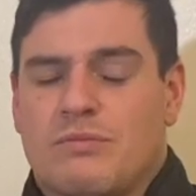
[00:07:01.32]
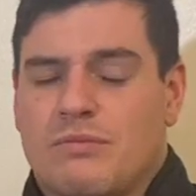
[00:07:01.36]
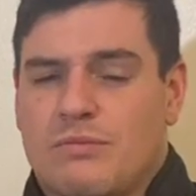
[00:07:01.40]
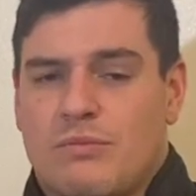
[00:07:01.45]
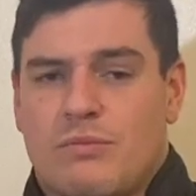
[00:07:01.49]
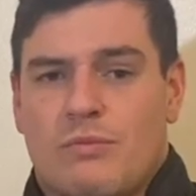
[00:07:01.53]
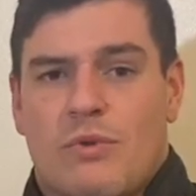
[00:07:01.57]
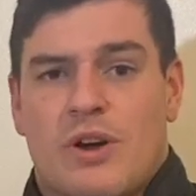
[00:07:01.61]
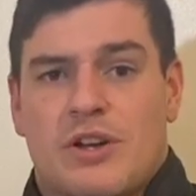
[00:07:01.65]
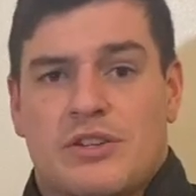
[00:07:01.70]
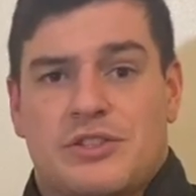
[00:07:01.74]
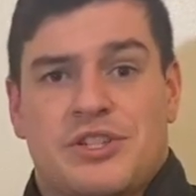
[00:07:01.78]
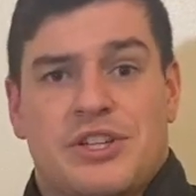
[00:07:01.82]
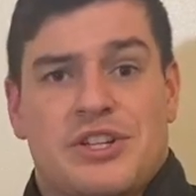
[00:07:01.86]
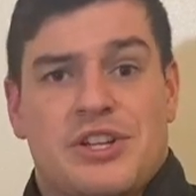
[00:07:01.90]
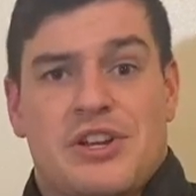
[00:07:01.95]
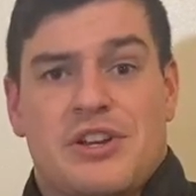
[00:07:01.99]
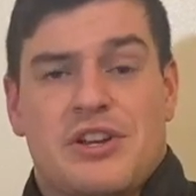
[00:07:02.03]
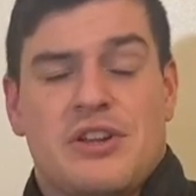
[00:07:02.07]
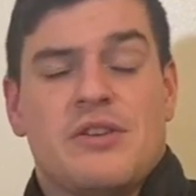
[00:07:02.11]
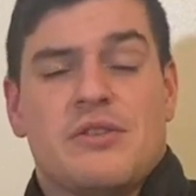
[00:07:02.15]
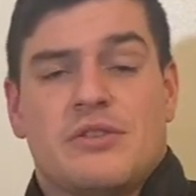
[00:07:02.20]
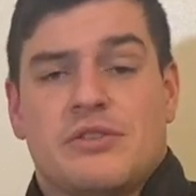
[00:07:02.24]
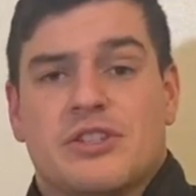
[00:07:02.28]
what should you
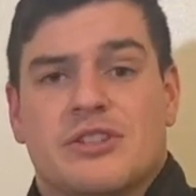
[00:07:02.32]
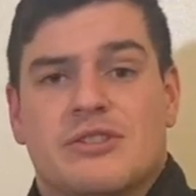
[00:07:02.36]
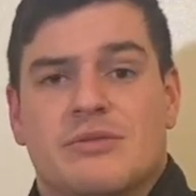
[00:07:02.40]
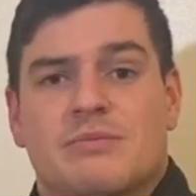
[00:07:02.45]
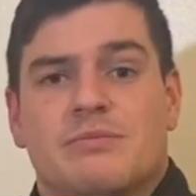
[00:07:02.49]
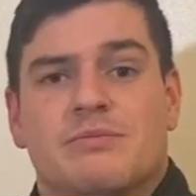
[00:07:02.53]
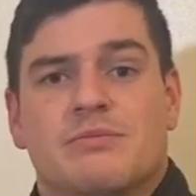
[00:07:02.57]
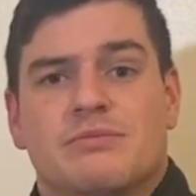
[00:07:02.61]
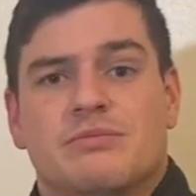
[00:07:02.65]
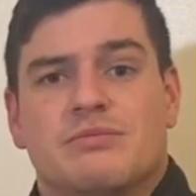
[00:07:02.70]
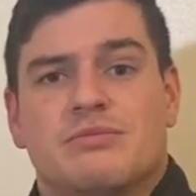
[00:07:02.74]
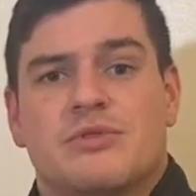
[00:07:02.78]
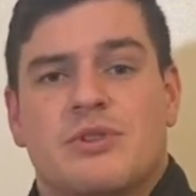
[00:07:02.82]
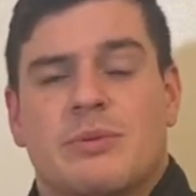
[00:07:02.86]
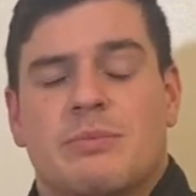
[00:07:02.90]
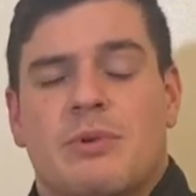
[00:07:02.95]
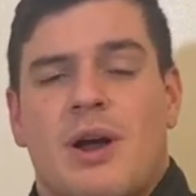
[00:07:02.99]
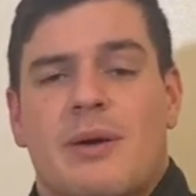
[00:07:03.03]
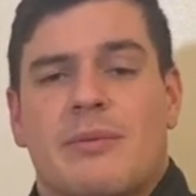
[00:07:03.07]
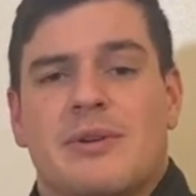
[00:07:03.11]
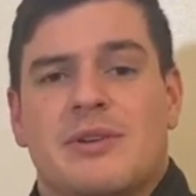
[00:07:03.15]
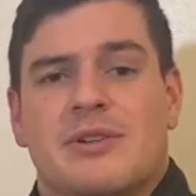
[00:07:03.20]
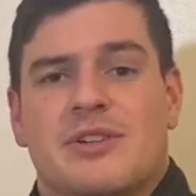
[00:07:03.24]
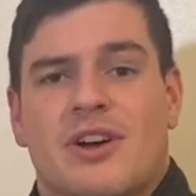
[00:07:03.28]
do? You should
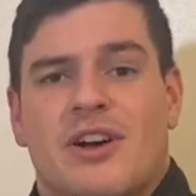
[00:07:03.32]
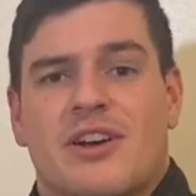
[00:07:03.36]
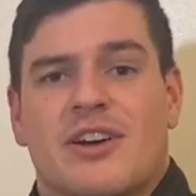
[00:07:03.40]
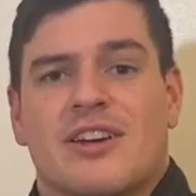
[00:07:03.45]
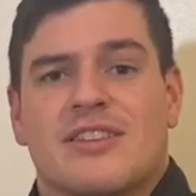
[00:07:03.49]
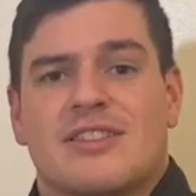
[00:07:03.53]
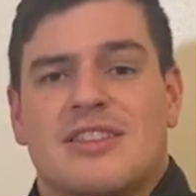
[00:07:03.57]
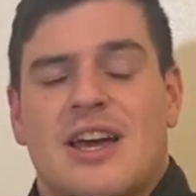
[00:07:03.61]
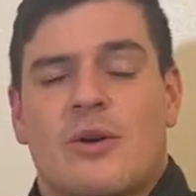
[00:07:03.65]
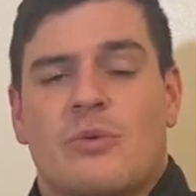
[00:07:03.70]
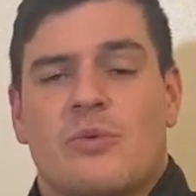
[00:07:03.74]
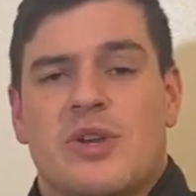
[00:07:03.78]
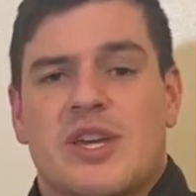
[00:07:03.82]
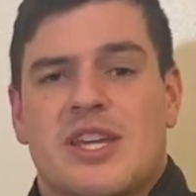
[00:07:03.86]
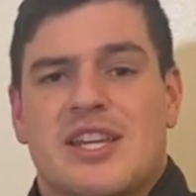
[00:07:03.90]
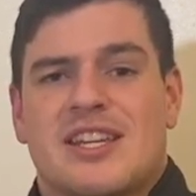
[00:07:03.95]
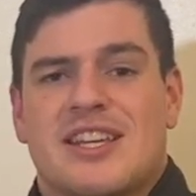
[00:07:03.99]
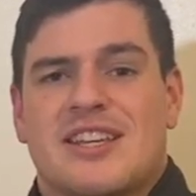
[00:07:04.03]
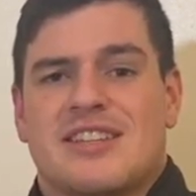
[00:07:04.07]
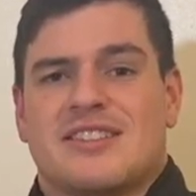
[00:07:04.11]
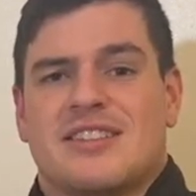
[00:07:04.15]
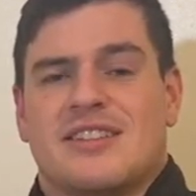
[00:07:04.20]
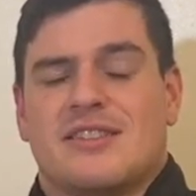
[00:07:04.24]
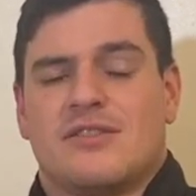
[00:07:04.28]
probably target that
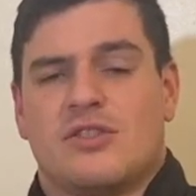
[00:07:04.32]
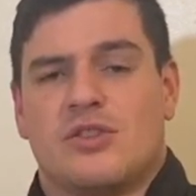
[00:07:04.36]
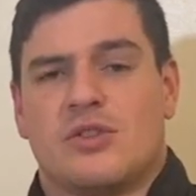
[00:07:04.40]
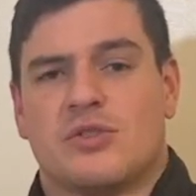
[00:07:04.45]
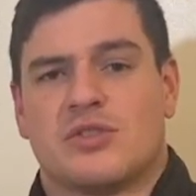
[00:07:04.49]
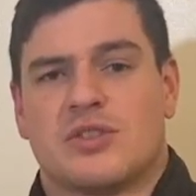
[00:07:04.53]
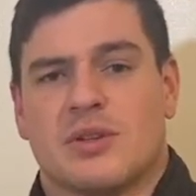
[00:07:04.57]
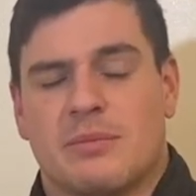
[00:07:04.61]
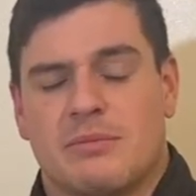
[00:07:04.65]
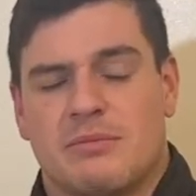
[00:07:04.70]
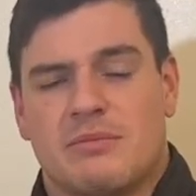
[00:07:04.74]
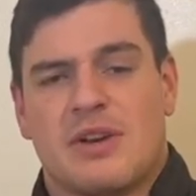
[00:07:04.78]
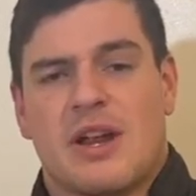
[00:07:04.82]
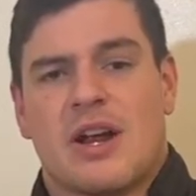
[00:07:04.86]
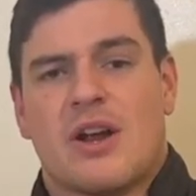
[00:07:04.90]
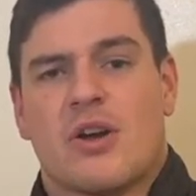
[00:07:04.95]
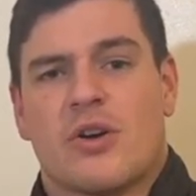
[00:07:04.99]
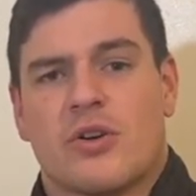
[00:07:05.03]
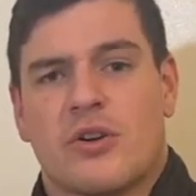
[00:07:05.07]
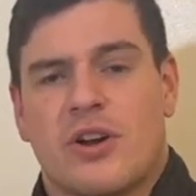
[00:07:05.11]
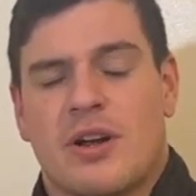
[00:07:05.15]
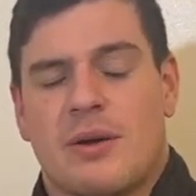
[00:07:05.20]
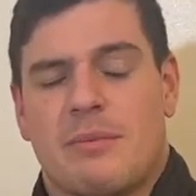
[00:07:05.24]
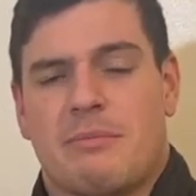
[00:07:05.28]
weakness and do some narrow
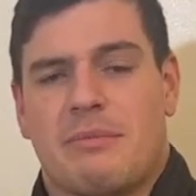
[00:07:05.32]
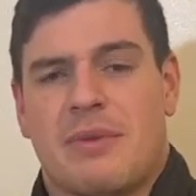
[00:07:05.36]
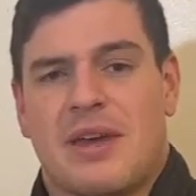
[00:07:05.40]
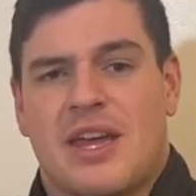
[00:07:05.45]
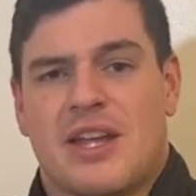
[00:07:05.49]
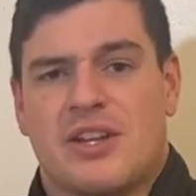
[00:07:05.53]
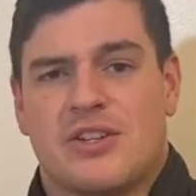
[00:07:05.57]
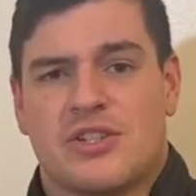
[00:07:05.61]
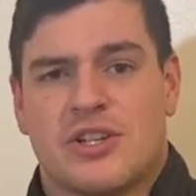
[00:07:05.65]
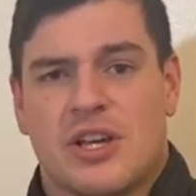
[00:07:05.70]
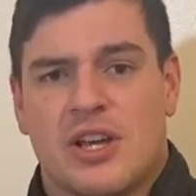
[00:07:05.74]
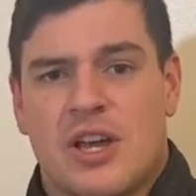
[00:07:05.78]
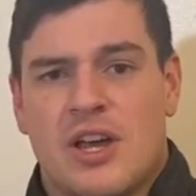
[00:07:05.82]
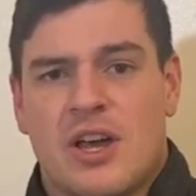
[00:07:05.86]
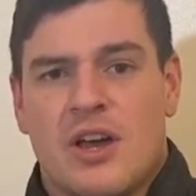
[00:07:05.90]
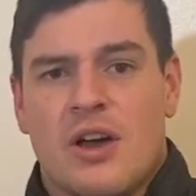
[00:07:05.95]
grip bench